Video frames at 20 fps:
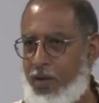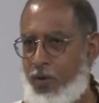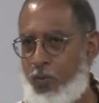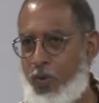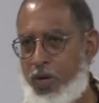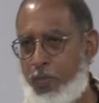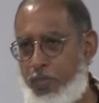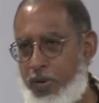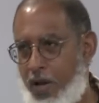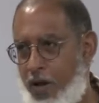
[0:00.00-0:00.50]

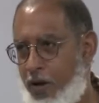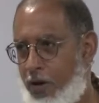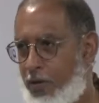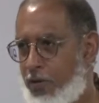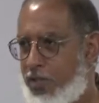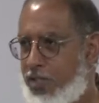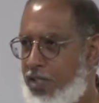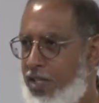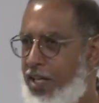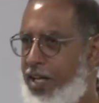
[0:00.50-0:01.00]
With
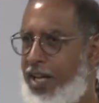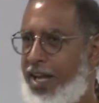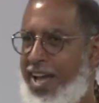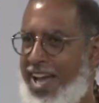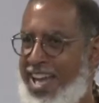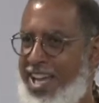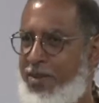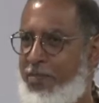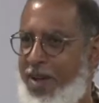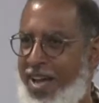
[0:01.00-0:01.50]
applause.
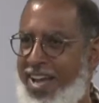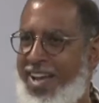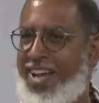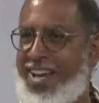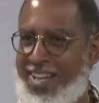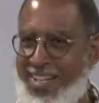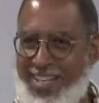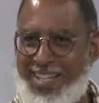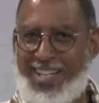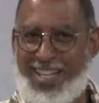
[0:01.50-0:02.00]
Amen.
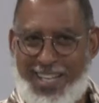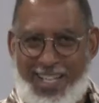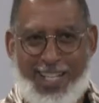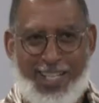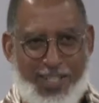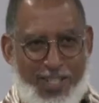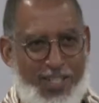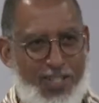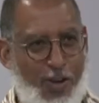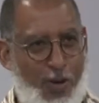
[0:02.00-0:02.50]

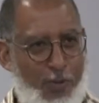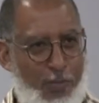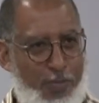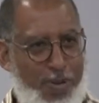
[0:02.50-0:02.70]
So